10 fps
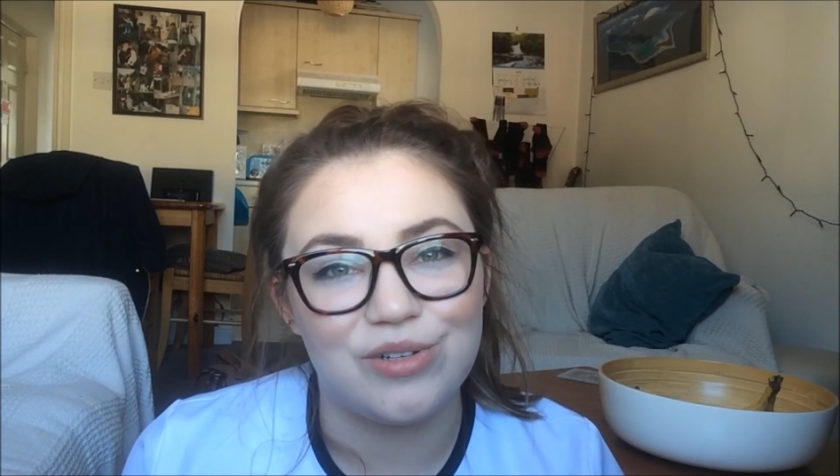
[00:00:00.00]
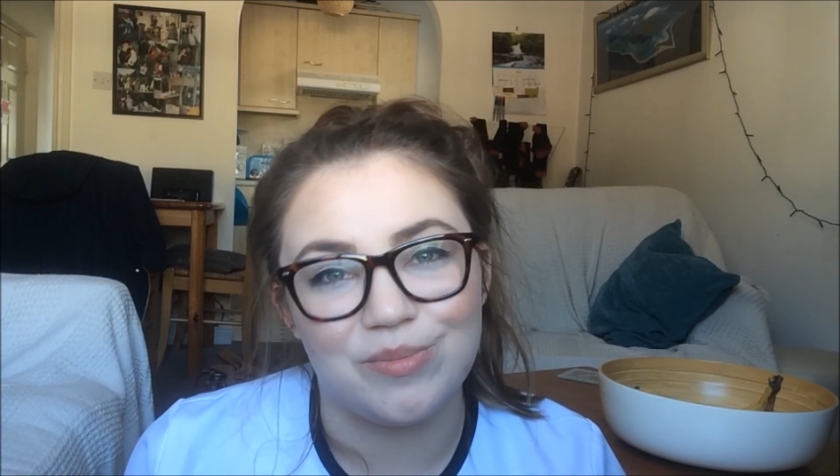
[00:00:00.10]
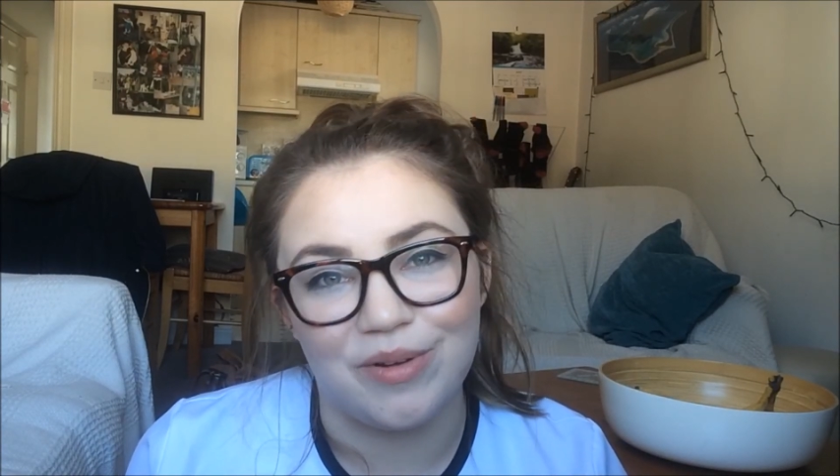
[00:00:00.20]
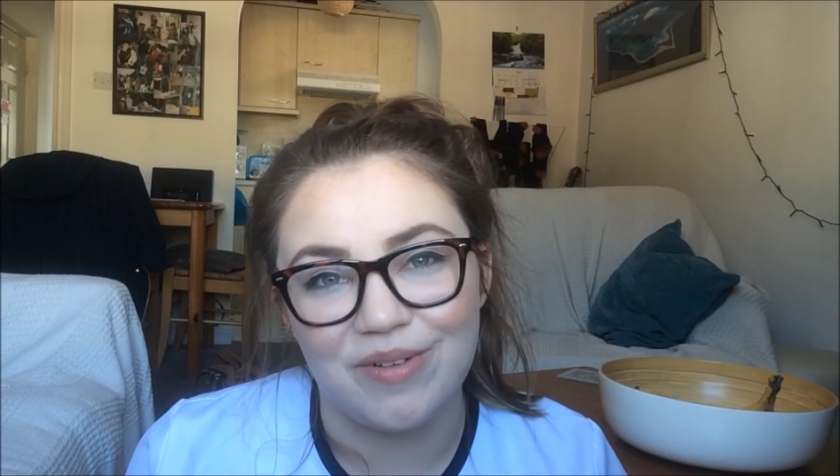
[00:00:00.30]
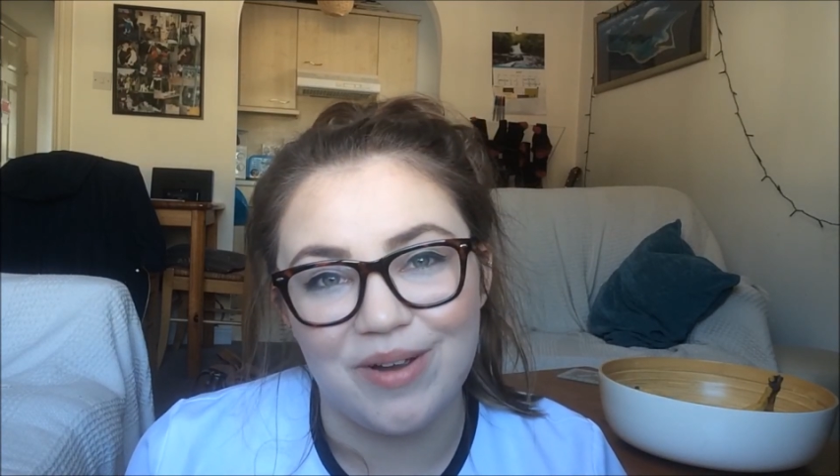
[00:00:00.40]

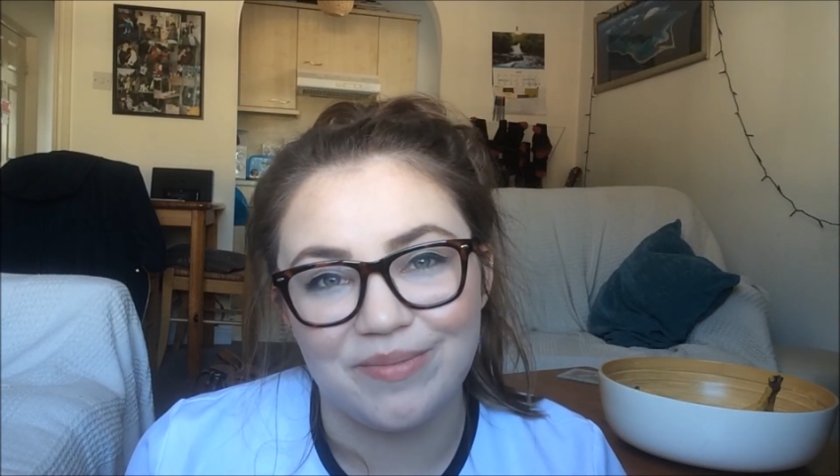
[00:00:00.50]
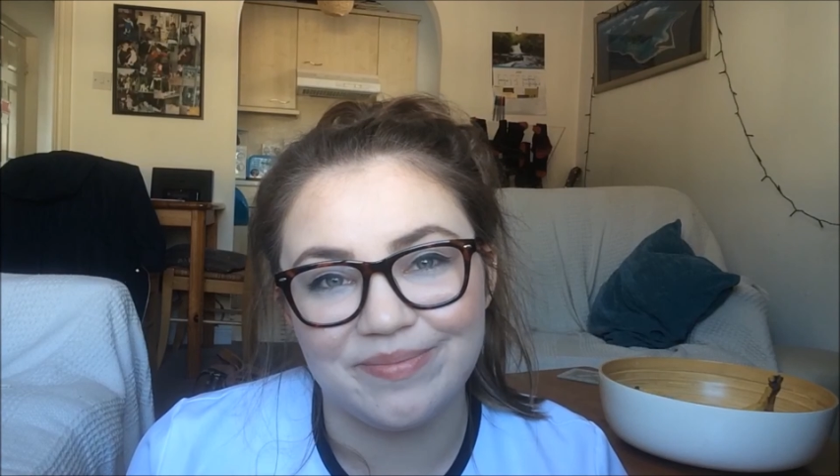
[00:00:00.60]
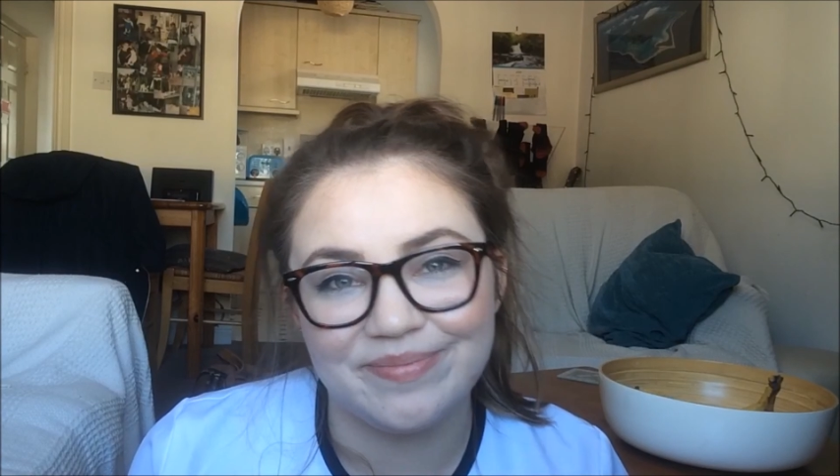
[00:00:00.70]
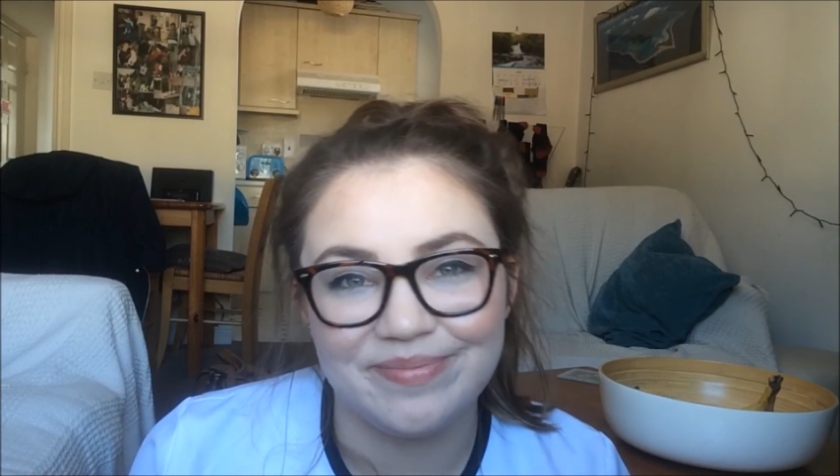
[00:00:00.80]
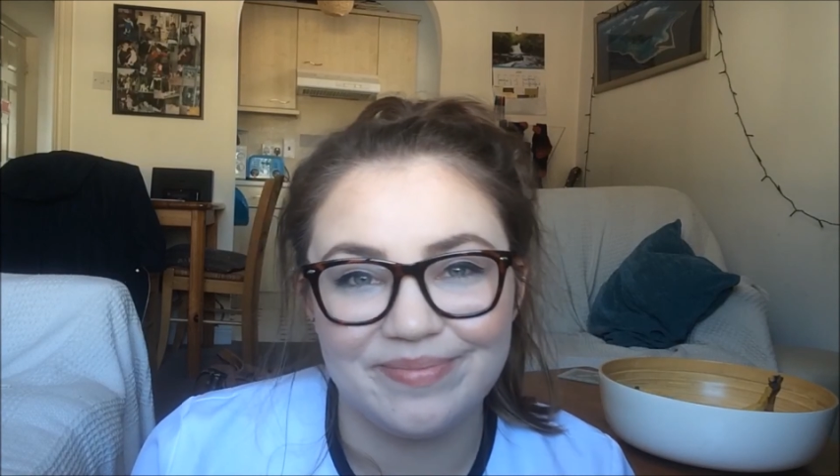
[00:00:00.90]
tomorrow.
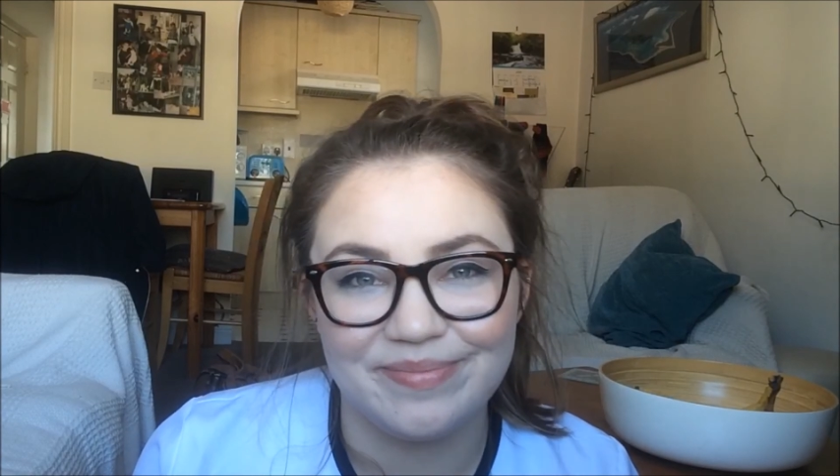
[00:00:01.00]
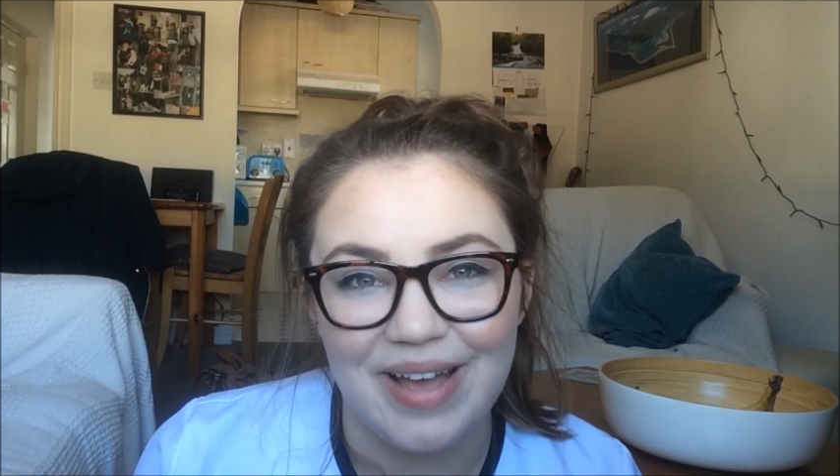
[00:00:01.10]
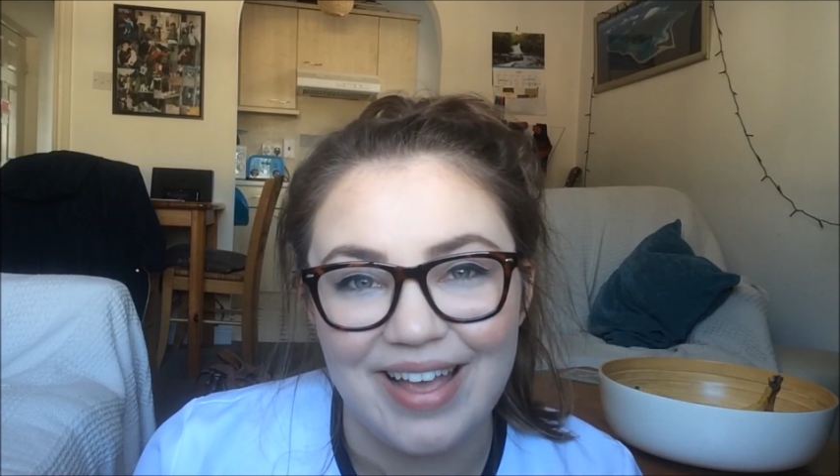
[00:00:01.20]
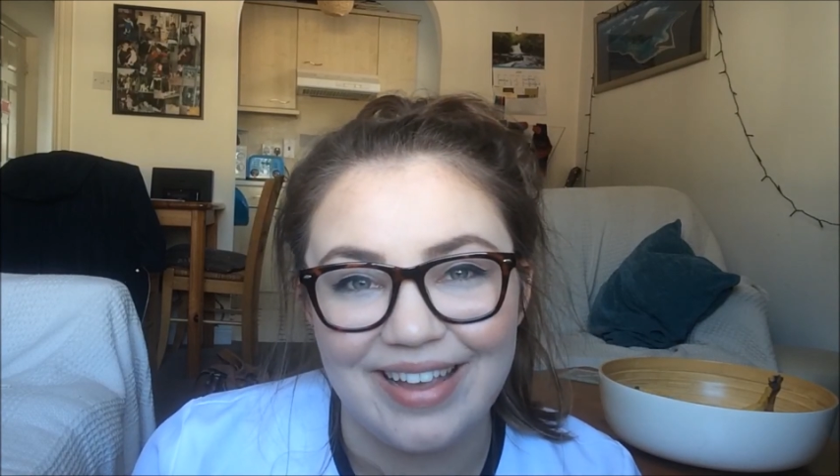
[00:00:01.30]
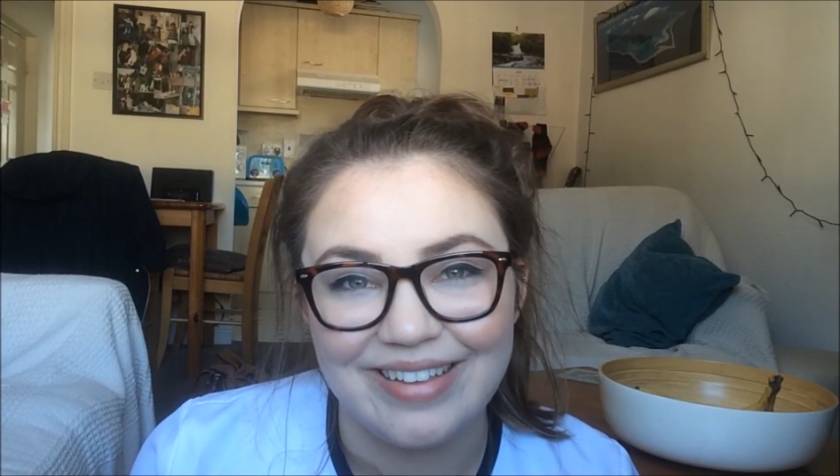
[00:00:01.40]

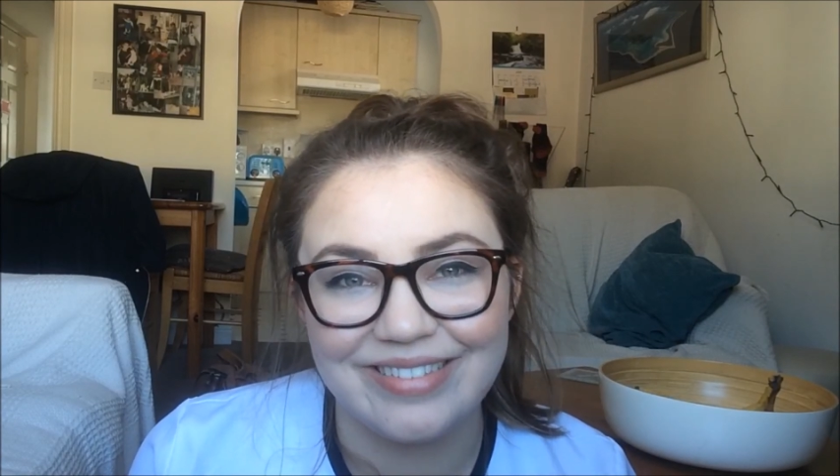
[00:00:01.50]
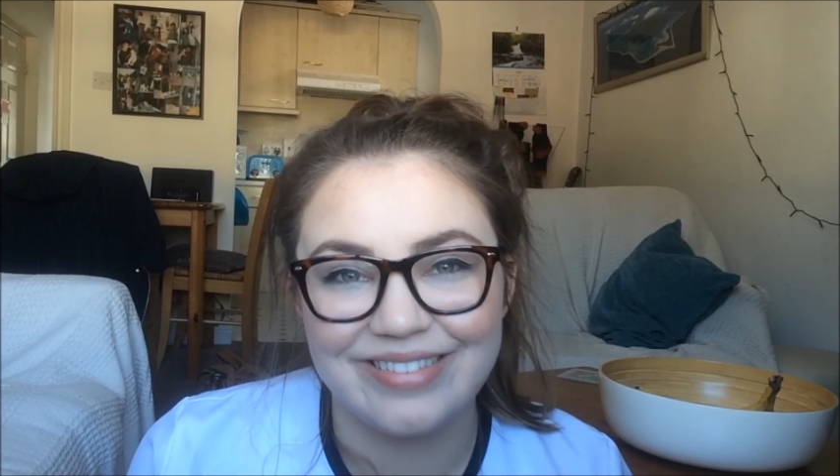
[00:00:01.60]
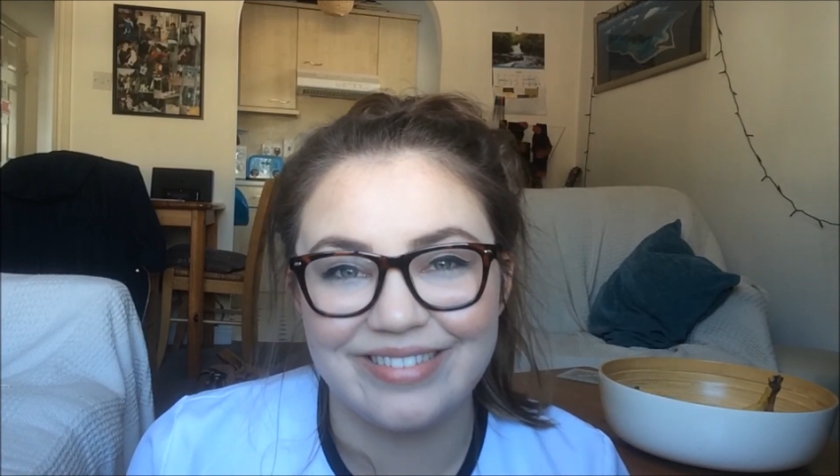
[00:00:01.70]
Bye.